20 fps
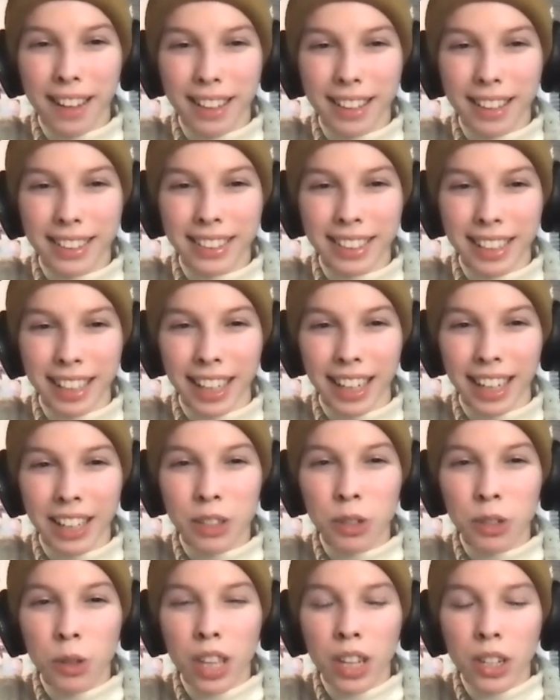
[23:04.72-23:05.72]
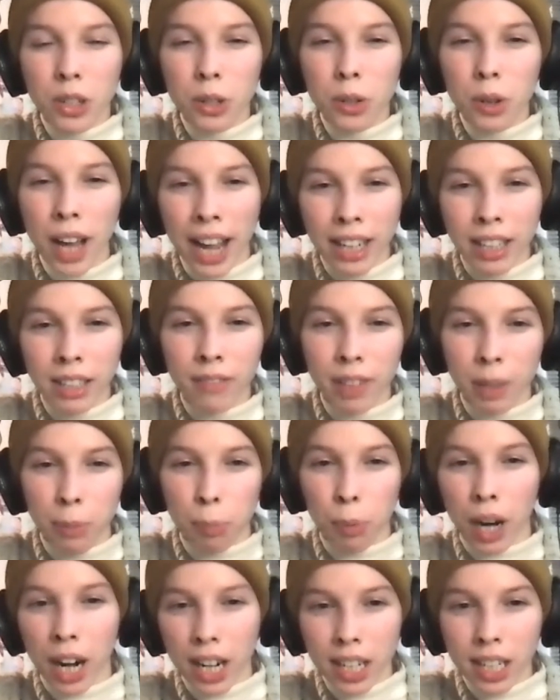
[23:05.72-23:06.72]
Yeah. So then do you actively
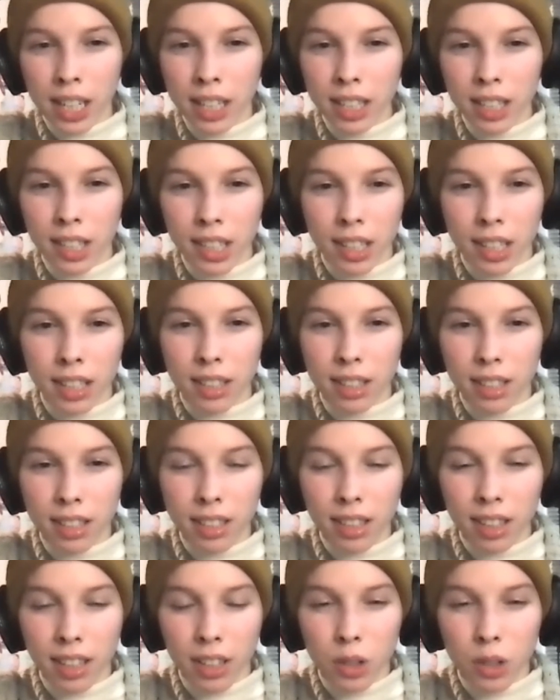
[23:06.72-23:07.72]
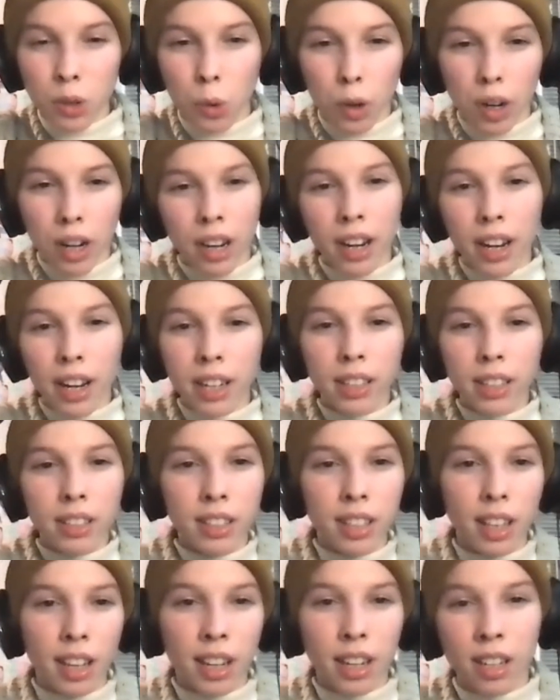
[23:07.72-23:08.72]
practice these like shortenings
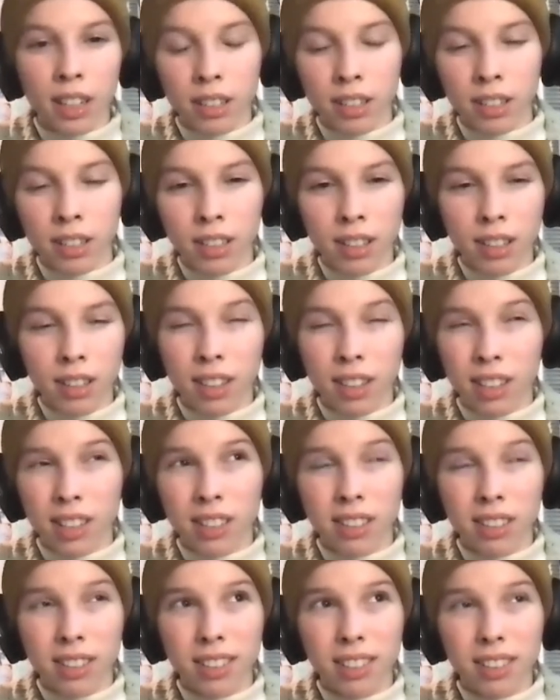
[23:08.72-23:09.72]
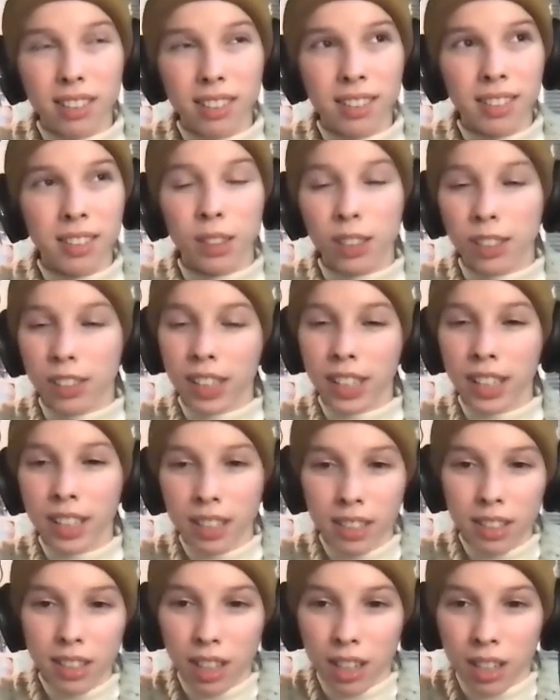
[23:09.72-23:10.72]
and these
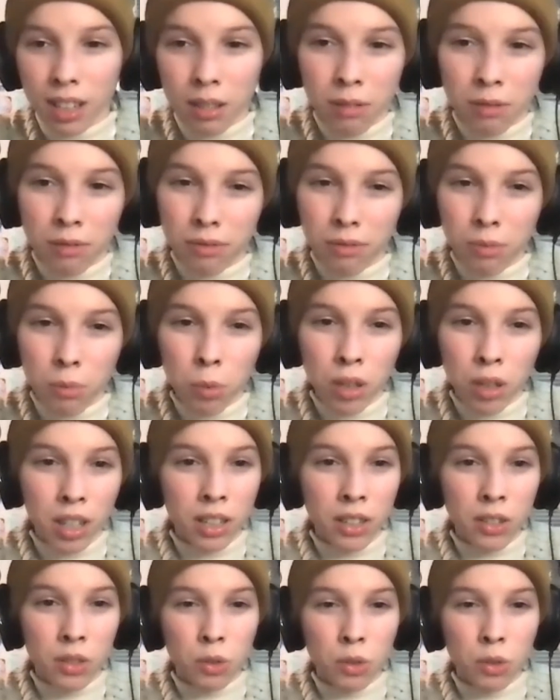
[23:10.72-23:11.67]
slurrings of words?